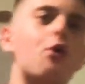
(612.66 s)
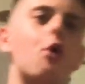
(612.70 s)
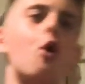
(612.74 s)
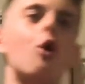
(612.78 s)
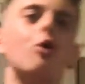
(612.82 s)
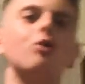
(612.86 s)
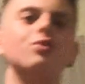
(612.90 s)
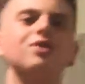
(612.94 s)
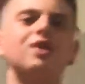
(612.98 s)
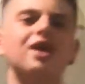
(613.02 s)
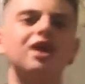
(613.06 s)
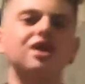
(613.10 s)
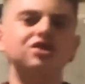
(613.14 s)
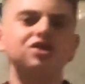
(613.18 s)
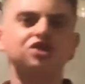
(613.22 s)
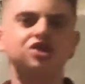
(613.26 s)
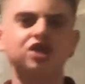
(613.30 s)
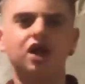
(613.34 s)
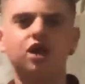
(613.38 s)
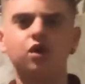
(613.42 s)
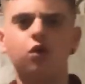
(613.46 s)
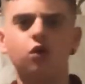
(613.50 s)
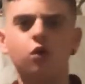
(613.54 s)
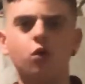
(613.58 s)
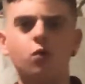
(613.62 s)
on that
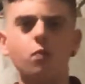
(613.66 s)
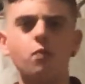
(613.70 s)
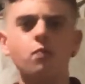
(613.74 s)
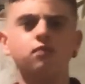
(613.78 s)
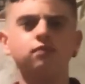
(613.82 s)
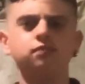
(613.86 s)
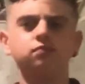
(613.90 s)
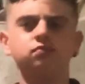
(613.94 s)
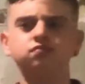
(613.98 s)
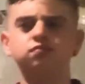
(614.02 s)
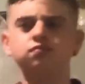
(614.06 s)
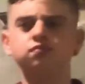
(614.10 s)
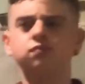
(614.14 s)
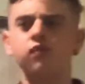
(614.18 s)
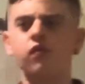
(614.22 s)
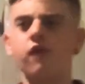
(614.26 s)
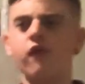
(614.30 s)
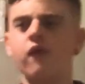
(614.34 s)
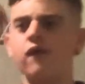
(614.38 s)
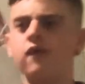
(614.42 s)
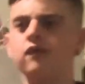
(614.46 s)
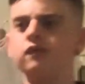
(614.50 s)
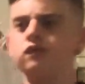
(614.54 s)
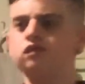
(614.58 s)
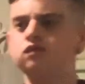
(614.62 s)
channel,
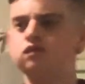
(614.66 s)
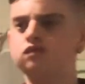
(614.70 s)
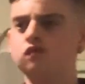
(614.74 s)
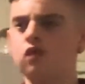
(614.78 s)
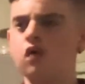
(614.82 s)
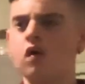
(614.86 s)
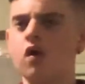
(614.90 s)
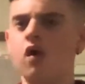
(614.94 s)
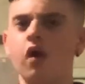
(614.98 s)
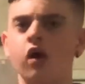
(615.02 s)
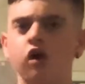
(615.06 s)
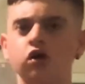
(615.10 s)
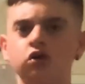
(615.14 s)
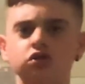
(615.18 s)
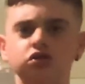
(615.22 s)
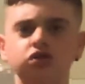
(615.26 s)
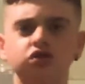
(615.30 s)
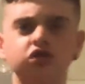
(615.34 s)
on